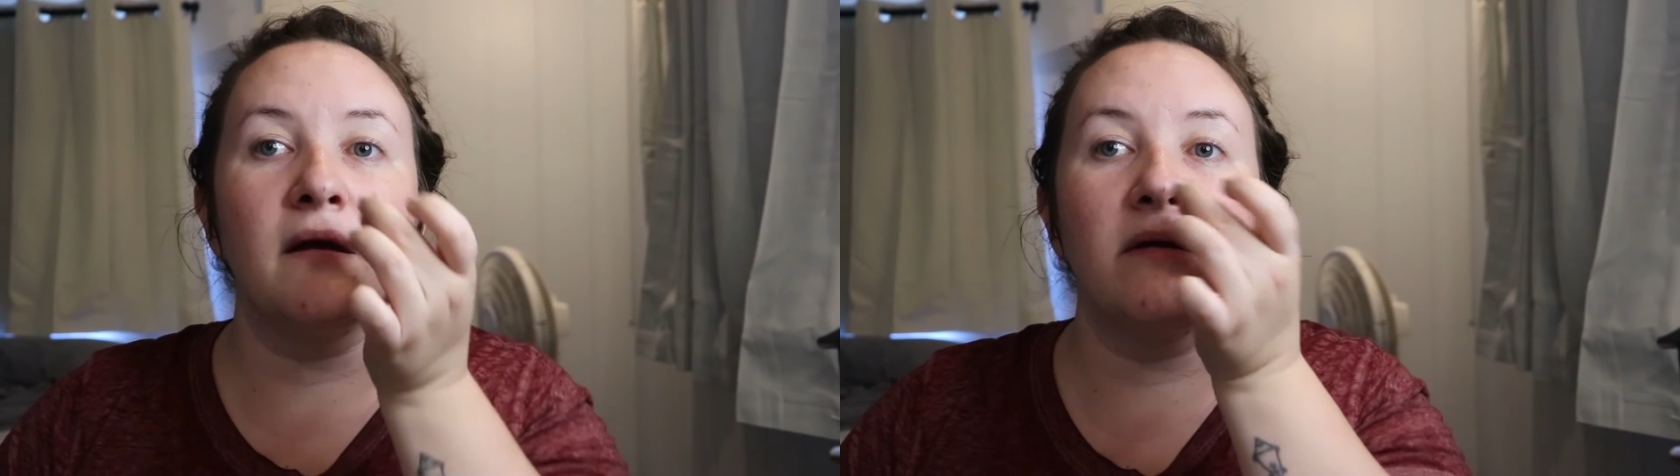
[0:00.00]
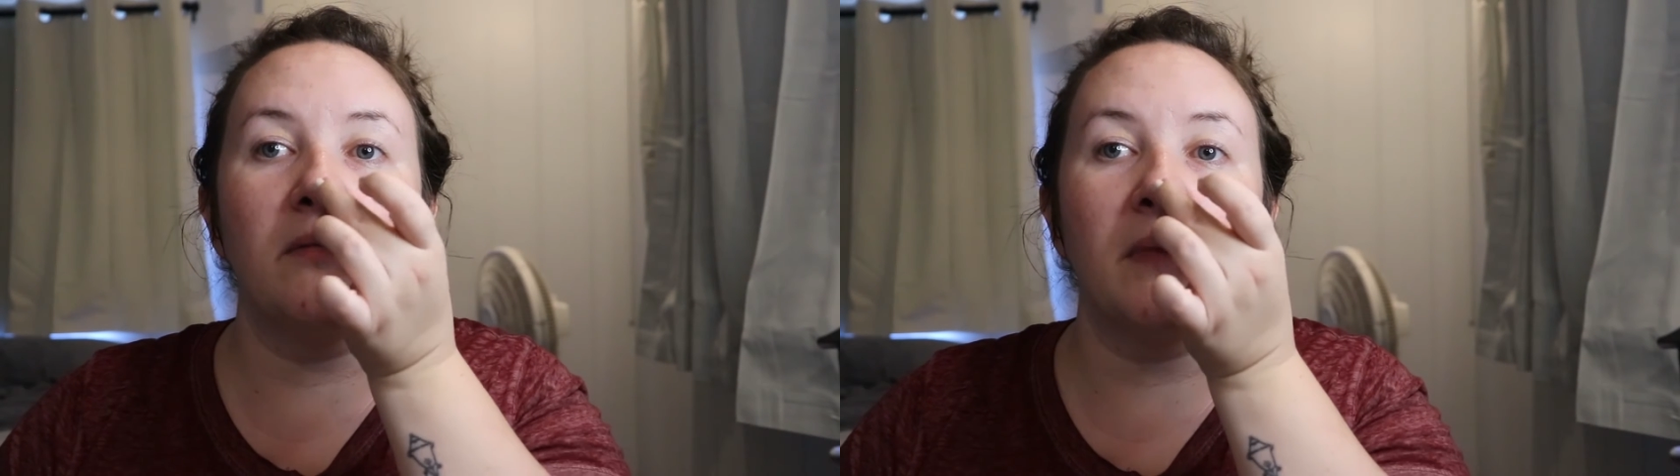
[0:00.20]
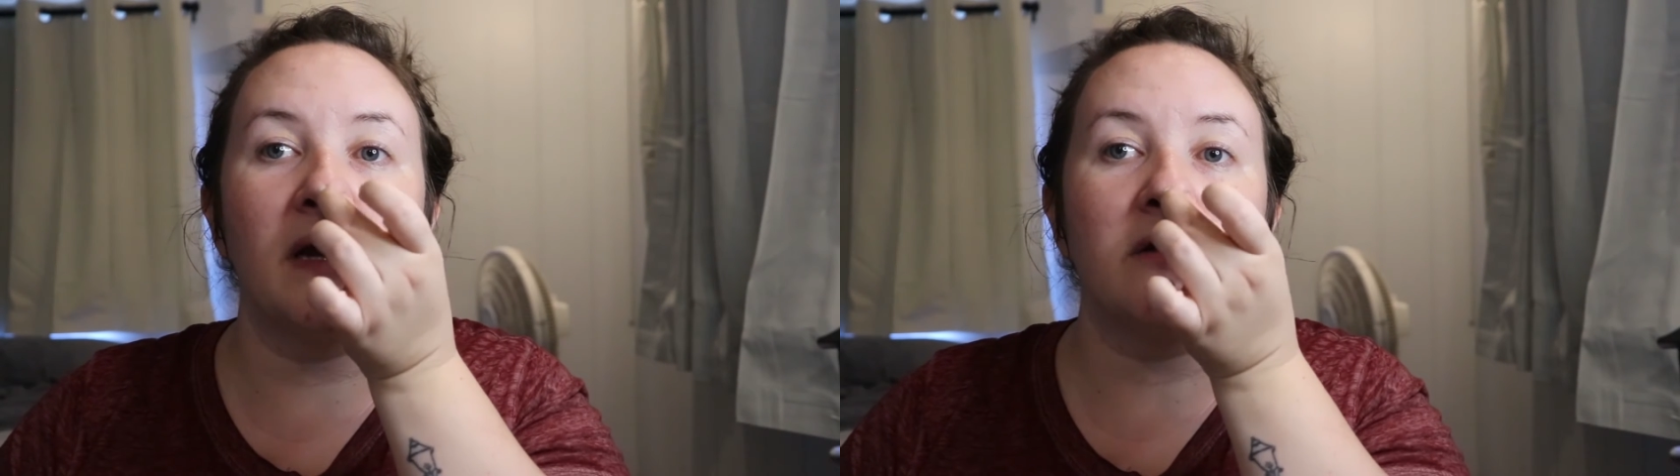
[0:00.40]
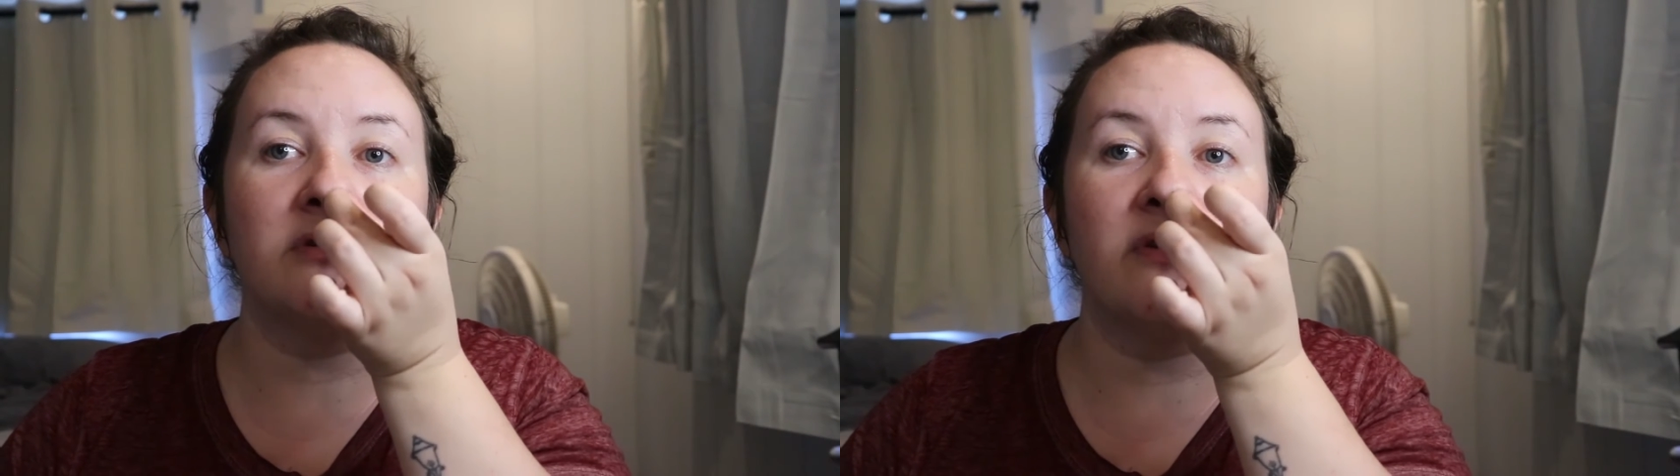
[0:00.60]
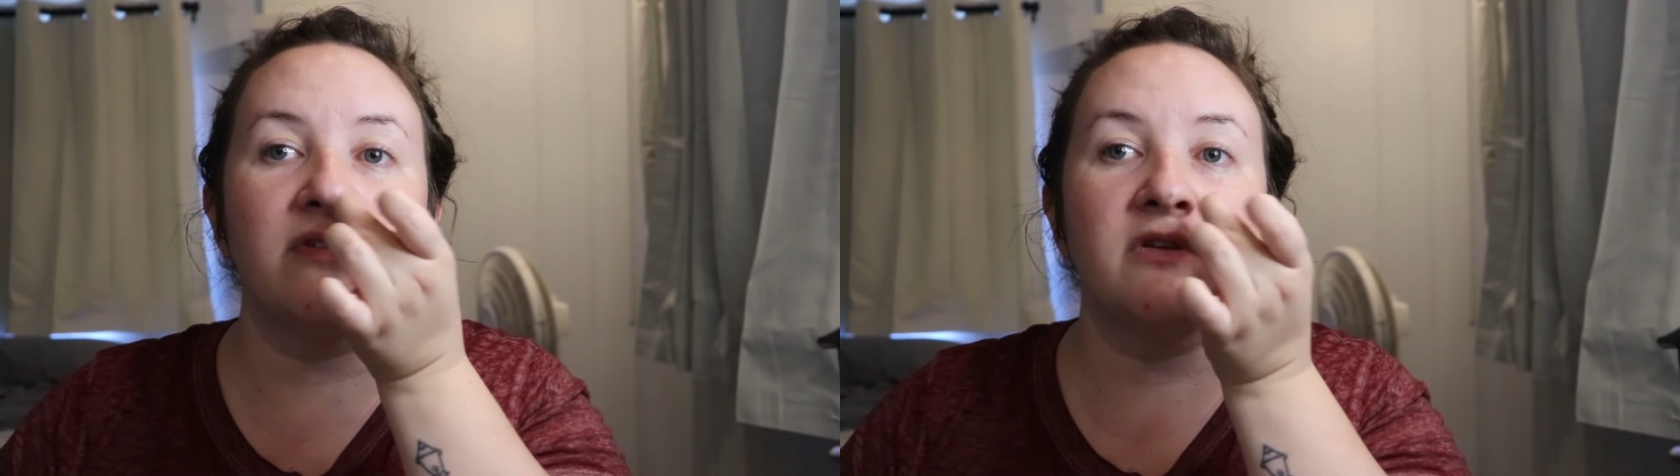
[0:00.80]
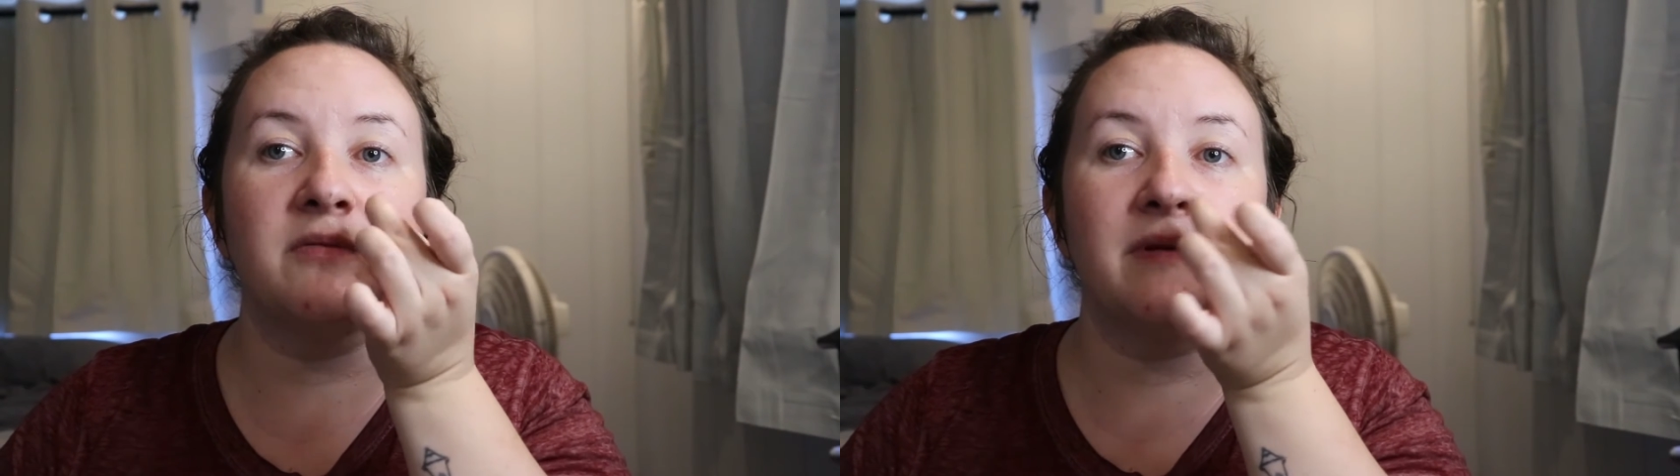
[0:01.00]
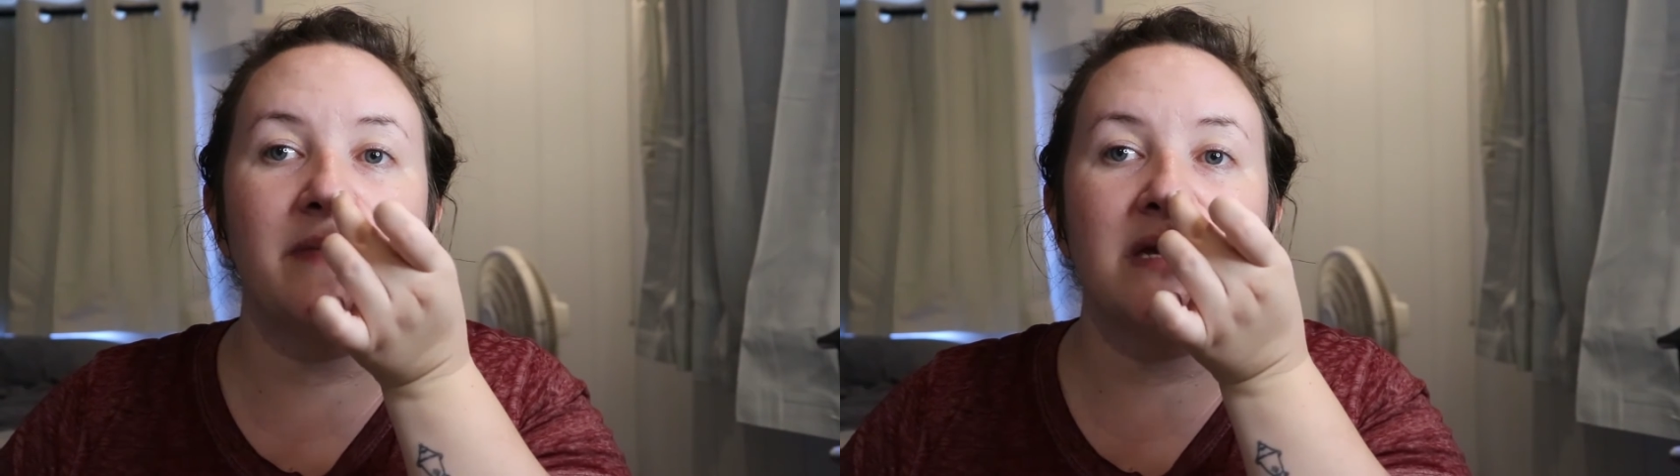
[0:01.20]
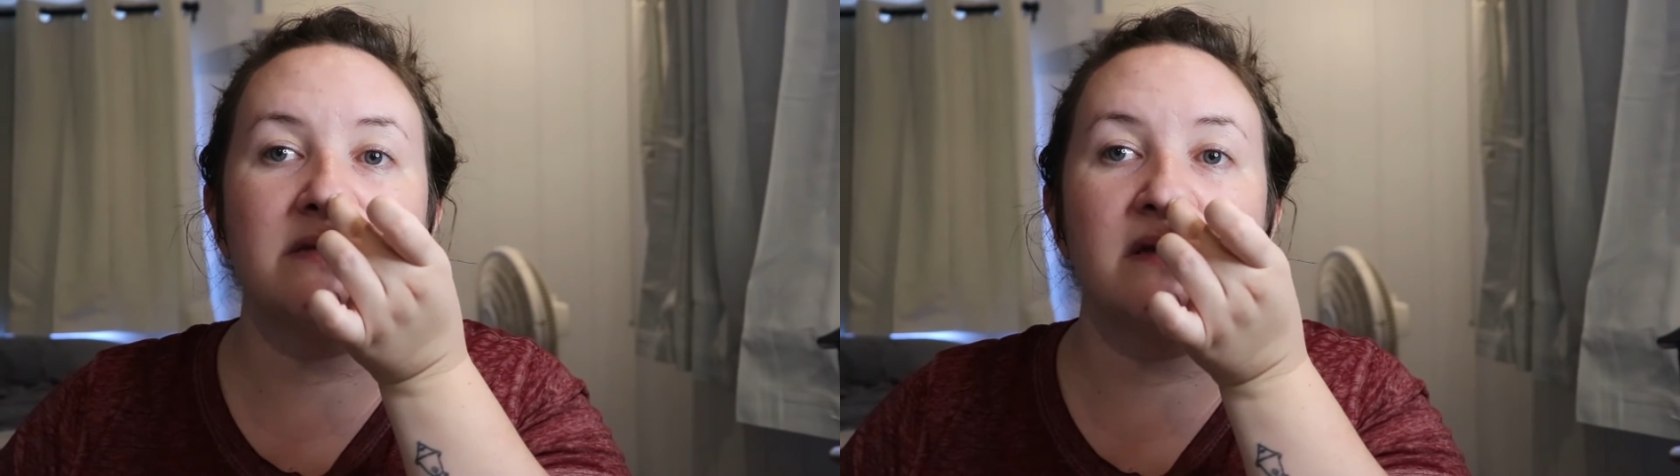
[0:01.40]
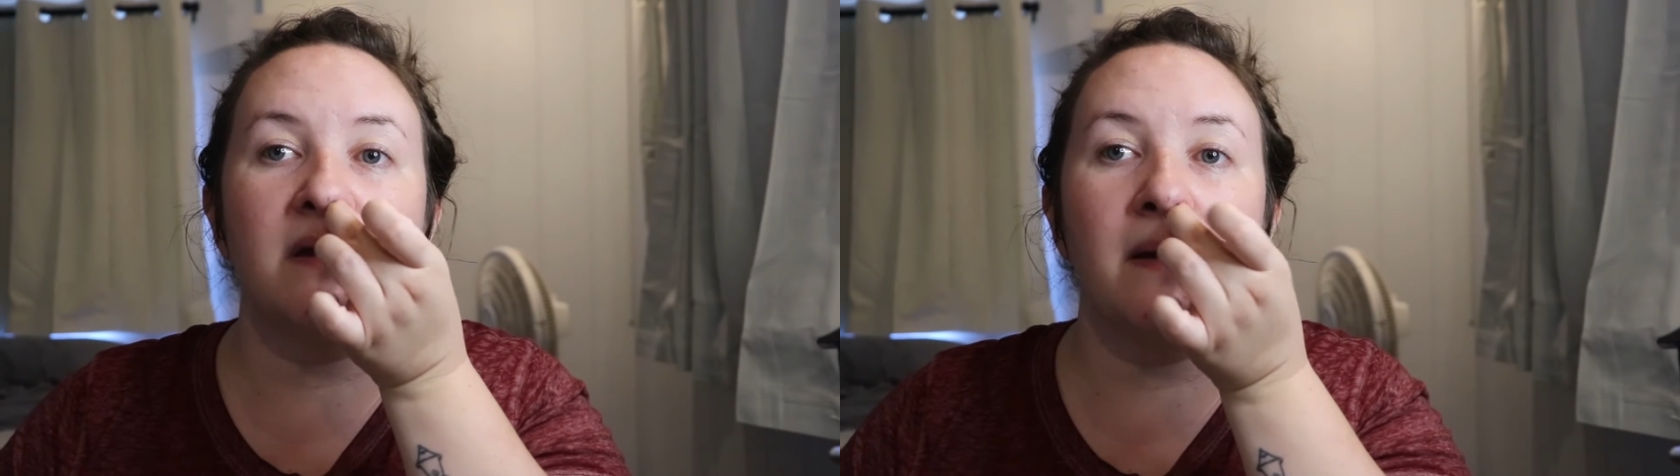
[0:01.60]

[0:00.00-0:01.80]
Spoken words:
oh my gosh, I have a little bit of mask.